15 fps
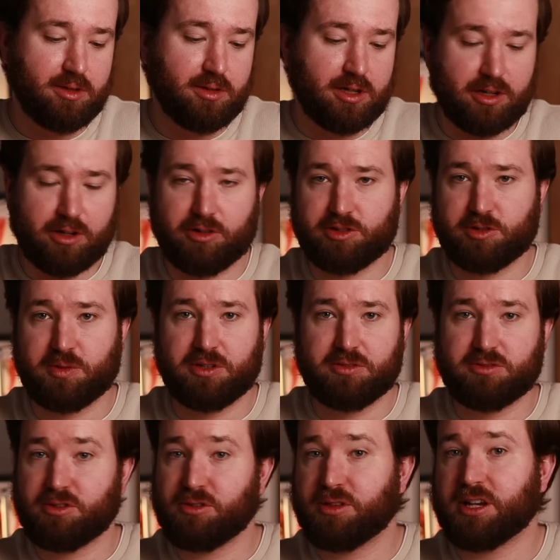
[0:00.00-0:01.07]
you can
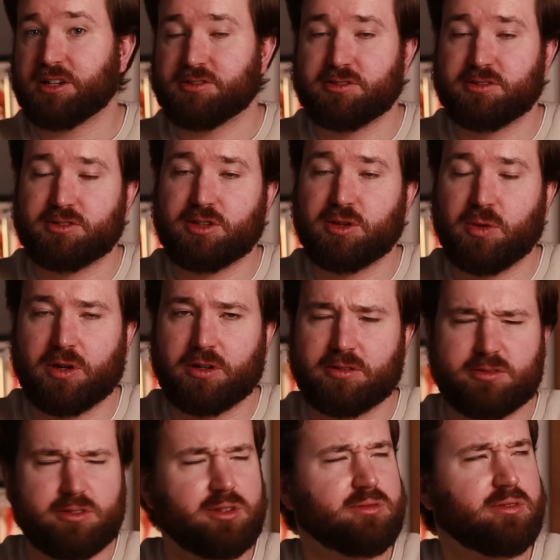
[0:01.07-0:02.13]
contribute
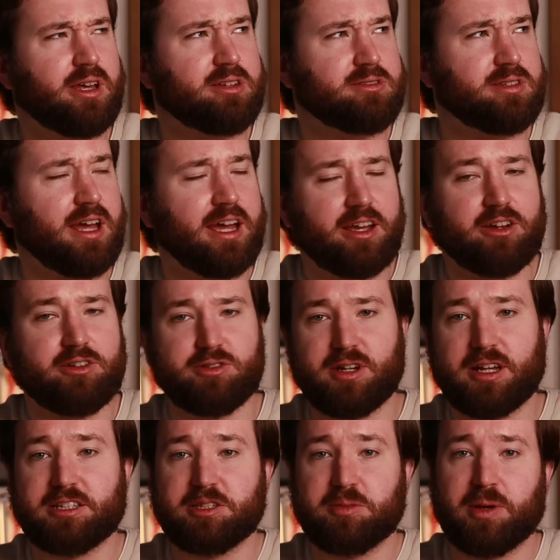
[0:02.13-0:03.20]

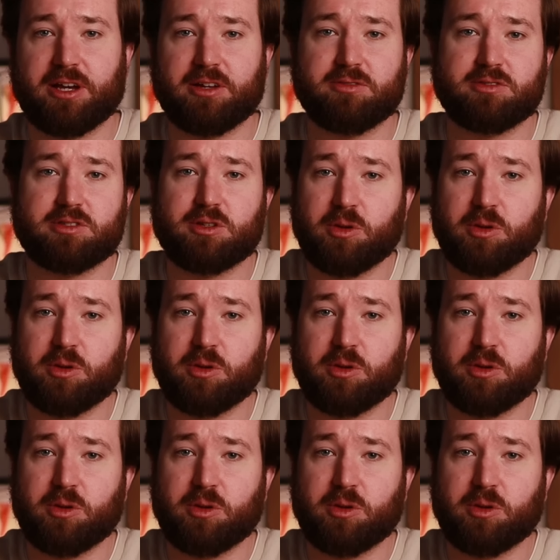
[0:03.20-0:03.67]
£2,880